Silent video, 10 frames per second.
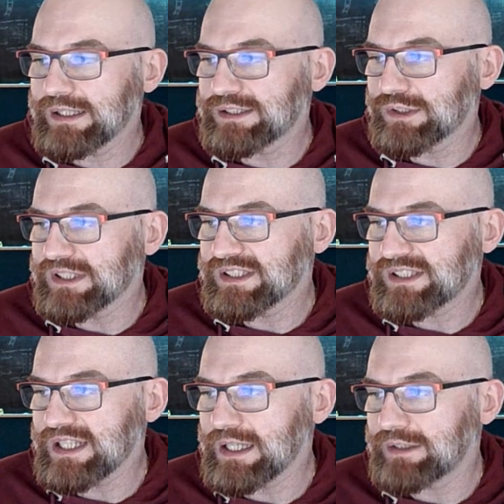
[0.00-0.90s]
As you can
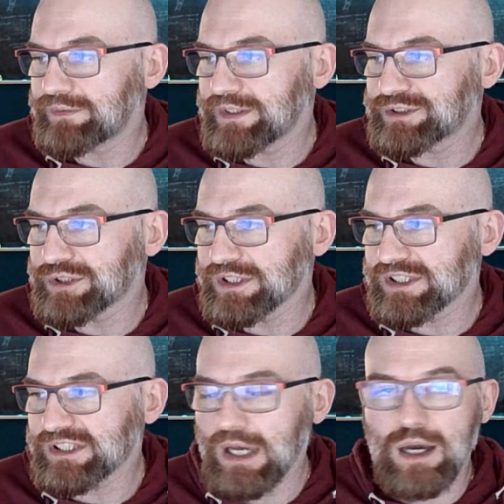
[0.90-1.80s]
see, it
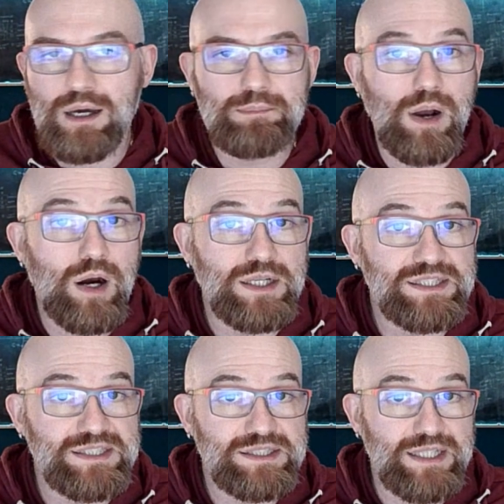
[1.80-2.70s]
features
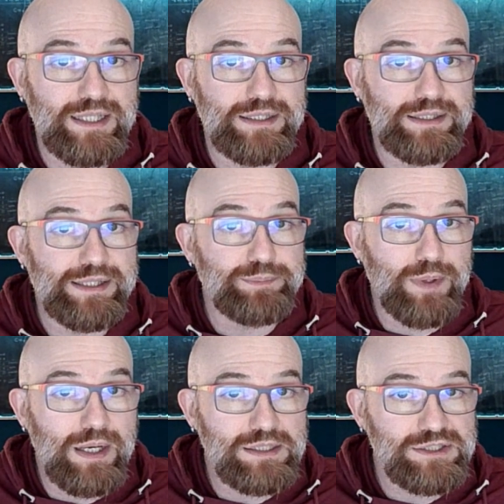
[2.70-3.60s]
Mars in Libra.